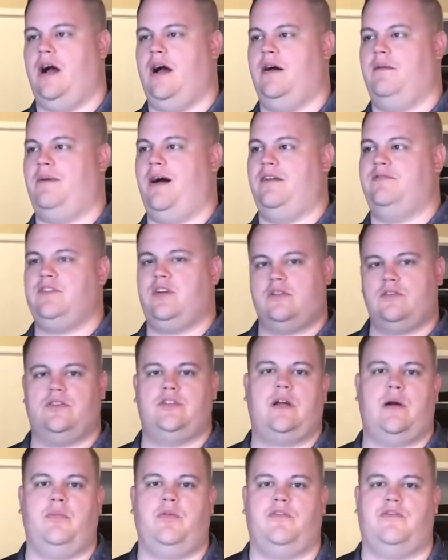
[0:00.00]
I've talked to a
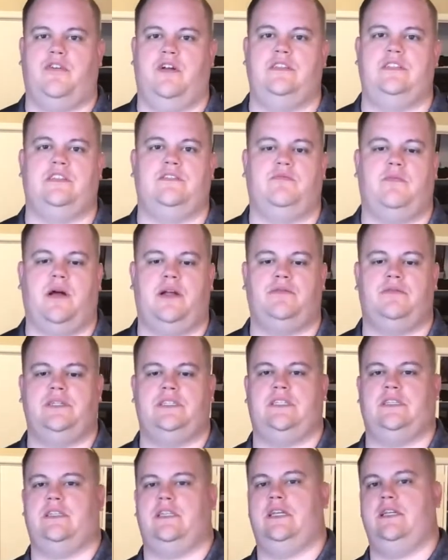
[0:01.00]
couple friends of mine
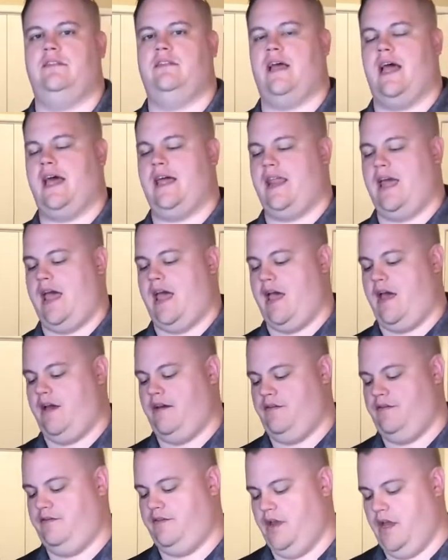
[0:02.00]
recently that
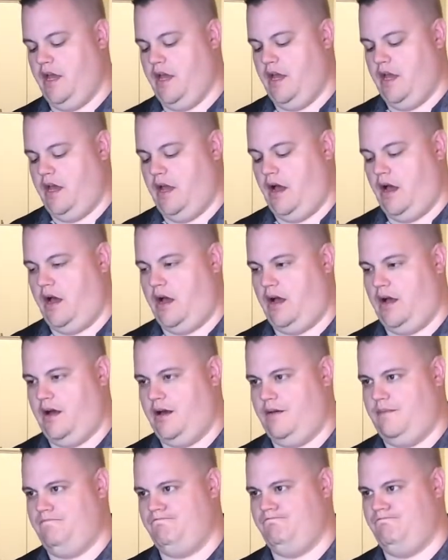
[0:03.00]
have
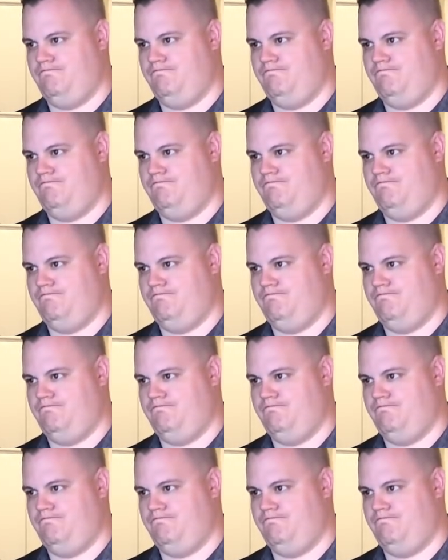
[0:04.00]
that